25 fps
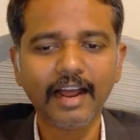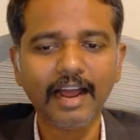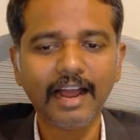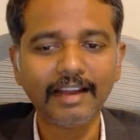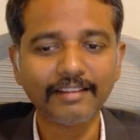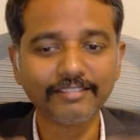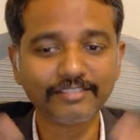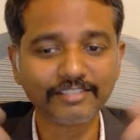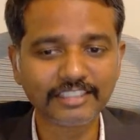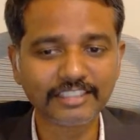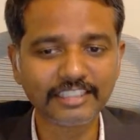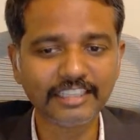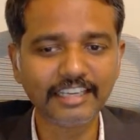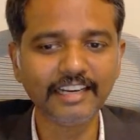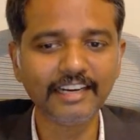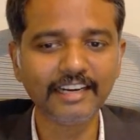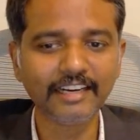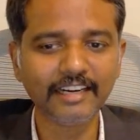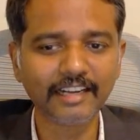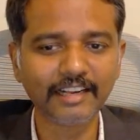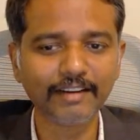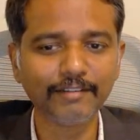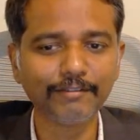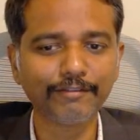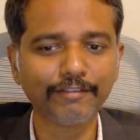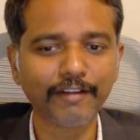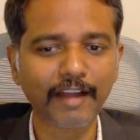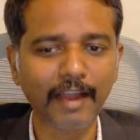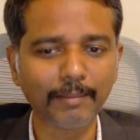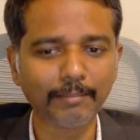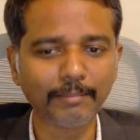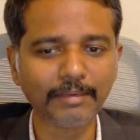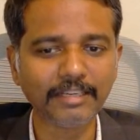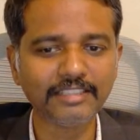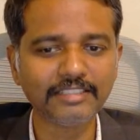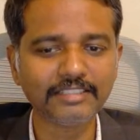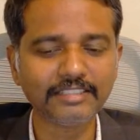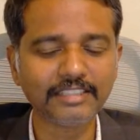I've seen it in
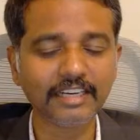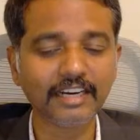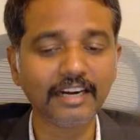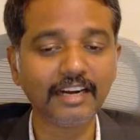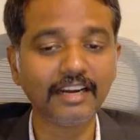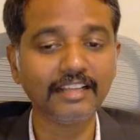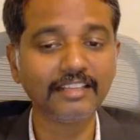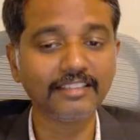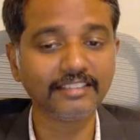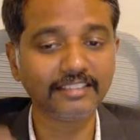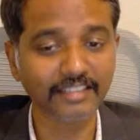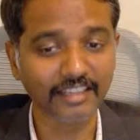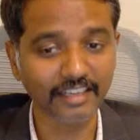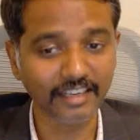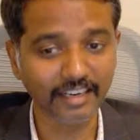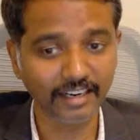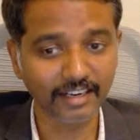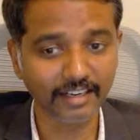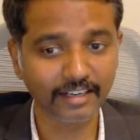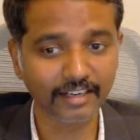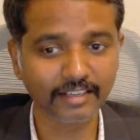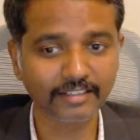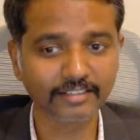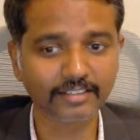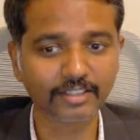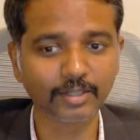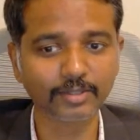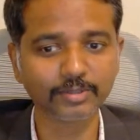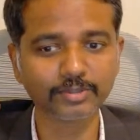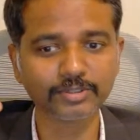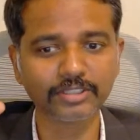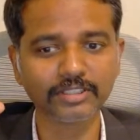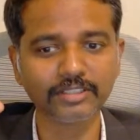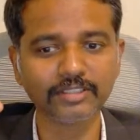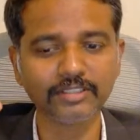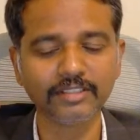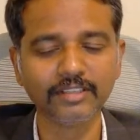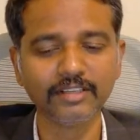families earning
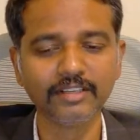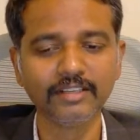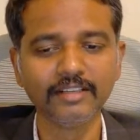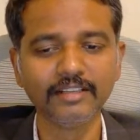300,000.